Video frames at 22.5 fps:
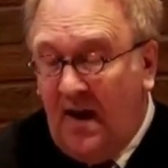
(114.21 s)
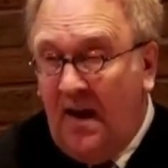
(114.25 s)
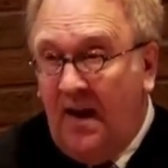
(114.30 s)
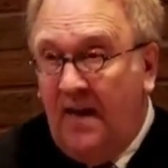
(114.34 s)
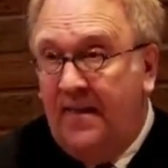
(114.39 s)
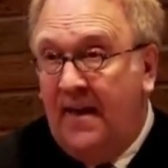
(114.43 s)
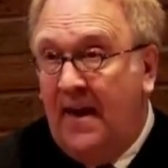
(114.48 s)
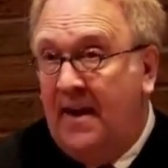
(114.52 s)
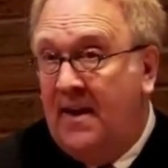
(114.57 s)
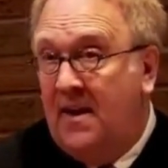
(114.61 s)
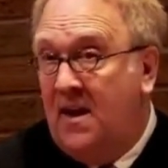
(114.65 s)

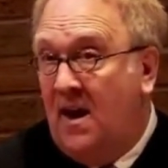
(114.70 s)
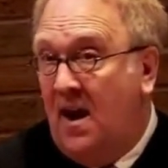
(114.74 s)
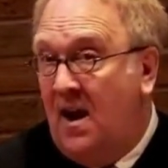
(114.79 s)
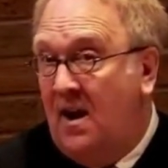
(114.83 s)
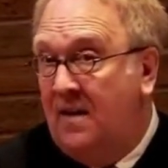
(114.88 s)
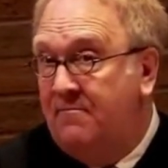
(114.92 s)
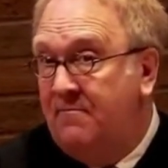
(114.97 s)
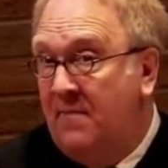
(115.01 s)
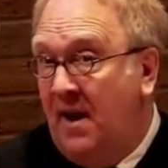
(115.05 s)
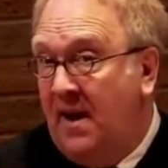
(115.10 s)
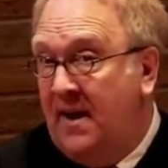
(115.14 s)
that
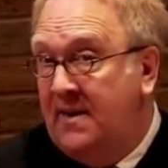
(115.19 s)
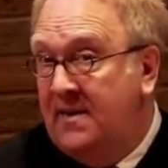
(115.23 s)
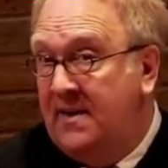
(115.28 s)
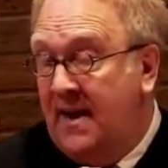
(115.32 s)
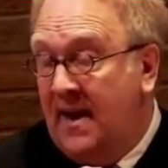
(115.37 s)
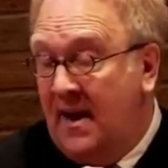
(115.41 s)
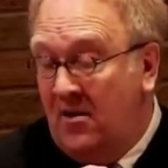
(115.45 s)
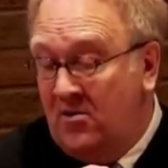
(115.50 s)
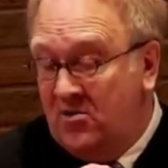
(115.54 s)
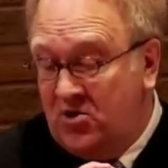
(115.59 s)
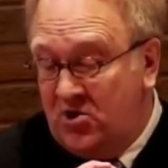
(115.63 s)
God might
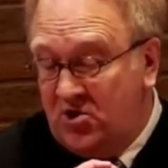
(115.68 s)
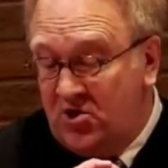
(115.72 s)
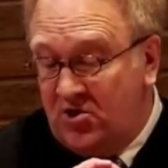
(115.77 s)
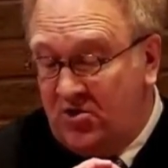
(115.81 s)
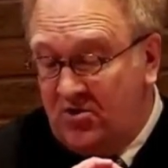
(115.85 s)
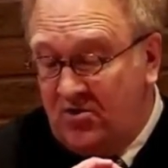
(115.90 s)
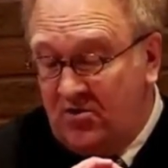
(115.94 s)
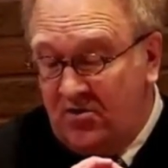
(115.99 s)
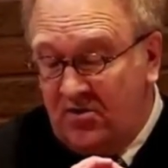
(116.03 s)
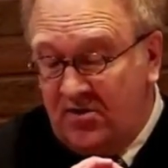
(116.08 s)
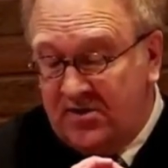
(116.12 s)
now
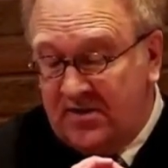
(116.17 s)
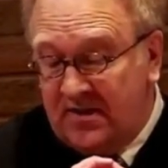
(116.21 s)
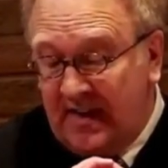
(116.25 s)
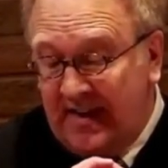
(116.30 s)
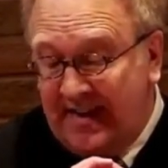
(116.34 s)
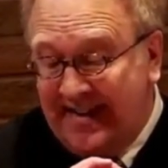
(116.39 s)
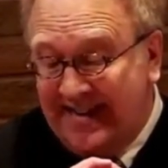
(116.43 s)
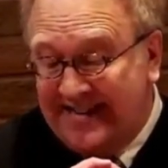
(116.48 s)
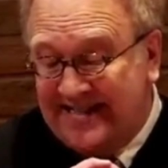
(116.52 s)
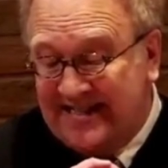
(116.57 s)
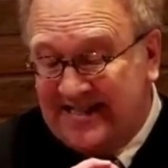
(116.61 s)
choose
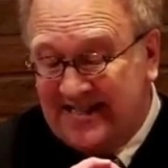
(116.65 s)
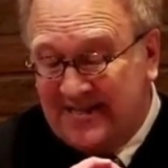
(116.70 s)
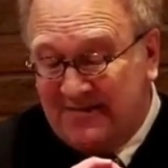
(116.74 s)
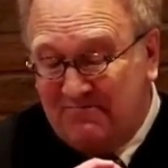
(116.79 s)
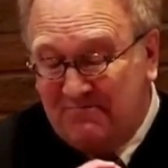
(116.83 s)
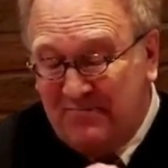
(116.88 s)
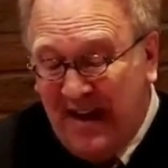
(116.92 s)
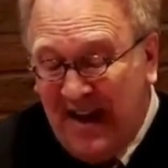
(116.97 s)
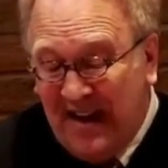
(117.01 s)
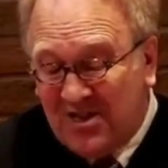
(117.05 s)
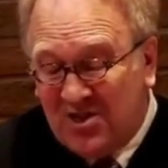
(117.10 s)
an
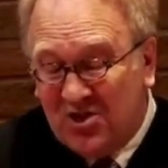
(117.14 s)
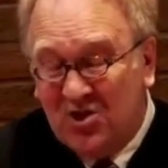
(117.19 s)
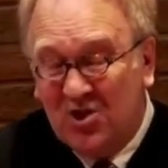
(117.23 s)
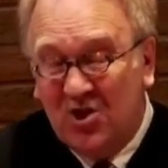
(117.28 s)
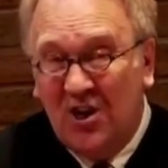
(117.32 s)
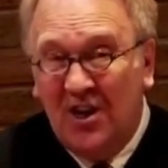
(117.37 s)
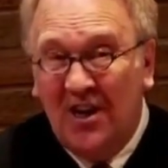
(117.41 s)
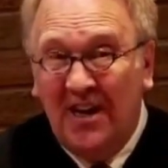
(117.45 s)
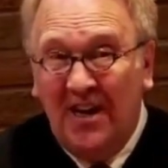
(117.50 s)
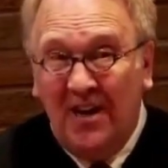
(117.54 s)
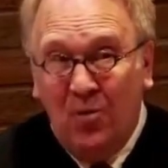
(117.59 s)

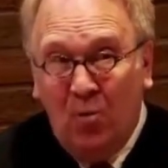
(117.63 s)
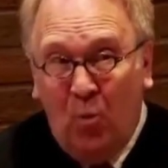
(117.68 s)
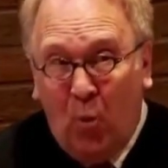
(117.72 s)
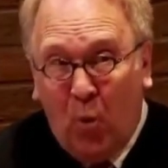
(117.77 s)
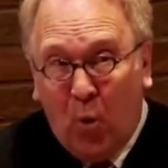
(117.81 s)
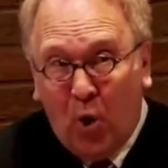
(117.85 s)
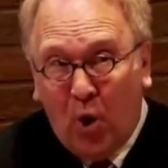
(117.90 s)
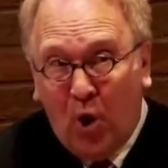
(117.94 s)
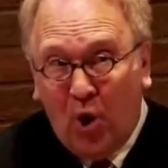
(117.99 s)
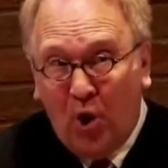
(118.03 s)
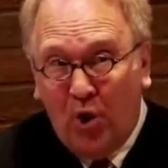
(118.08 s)
especially
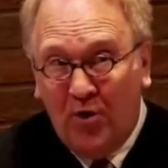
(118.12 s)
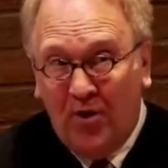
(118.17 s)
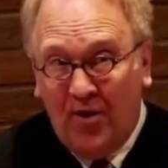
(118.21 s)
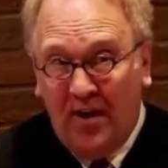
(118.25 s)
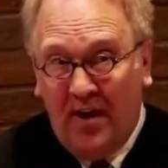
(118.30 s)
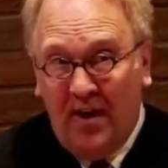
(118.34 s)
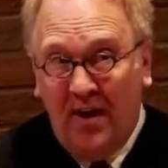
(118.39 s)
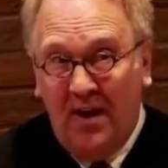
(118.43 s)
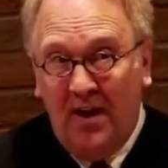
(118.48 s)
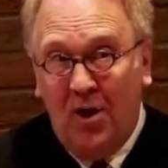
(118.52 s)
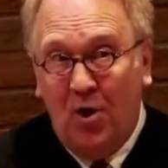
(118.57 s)

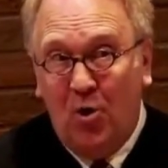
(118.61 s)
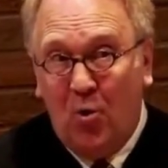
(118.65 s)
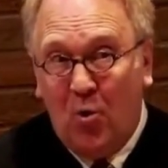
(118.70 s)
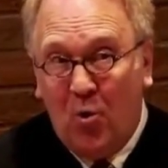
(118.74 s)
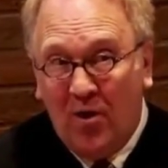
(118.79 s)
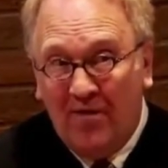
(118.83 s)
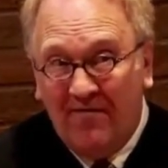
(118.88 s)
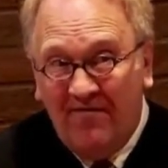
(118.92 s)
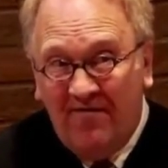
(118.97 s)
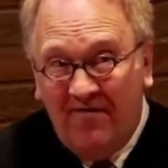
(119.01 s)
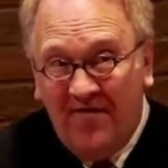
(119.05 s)
worthy
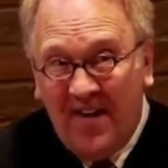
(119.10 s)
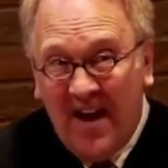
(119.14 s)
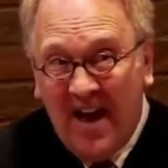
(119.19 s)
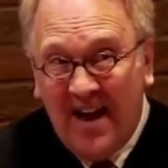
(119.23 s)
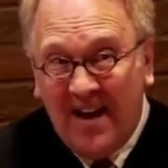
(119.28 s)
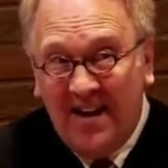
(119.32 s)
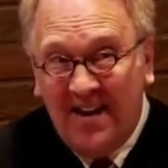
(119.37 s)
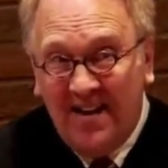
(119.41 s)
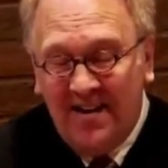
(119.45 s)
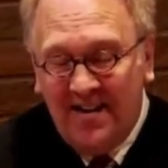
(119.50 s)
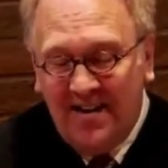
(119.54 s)
or
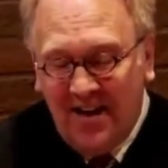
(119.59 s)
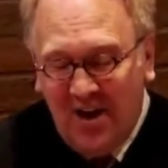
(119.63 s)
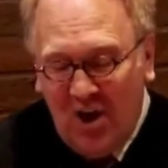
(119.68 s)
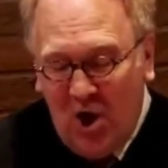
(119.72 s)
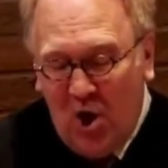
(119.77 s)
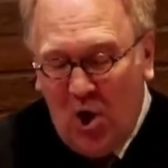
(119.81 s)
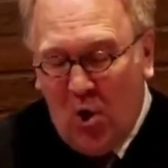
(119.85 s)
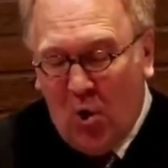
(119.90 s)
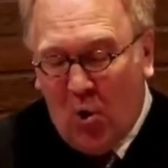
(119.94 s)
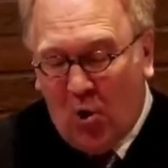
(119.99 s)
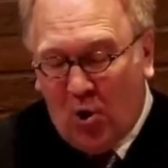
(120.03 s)
vetted
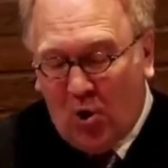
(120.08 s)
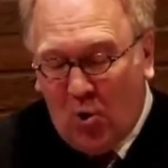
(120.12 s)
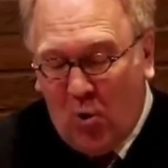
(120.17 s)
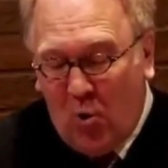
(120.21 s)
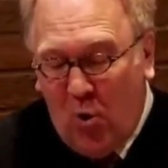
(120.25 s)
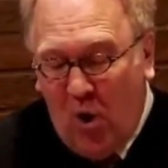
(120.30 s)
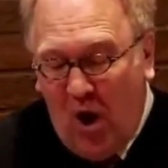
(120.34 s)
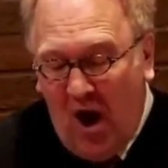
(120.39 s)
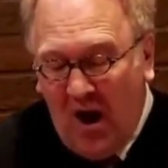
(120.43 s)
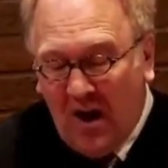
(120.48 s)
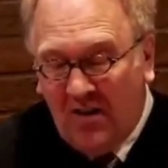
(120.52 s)
or
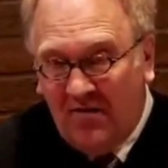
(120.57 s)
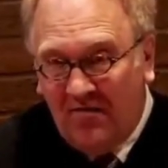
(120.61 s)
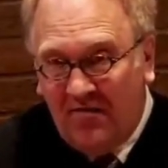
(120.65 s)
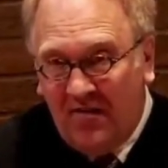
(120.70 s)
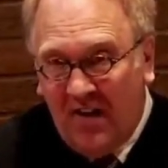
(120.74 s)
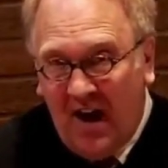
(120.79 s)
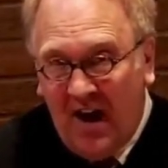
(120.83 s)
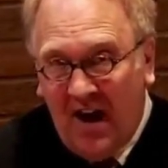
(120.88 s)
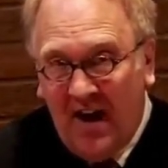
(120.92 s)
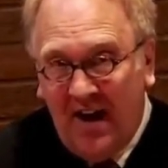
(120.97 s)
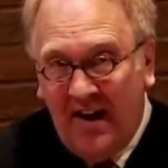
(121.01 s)

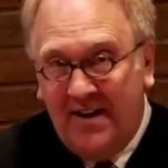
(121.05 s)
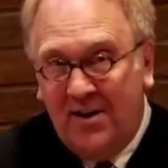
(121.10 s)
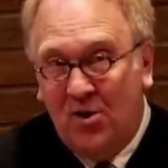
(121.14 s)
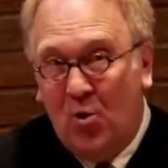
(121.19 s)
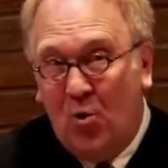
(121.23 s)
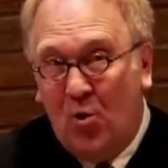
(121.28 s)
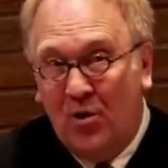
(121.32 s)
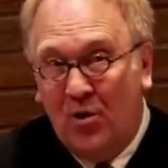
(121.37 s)
qualified or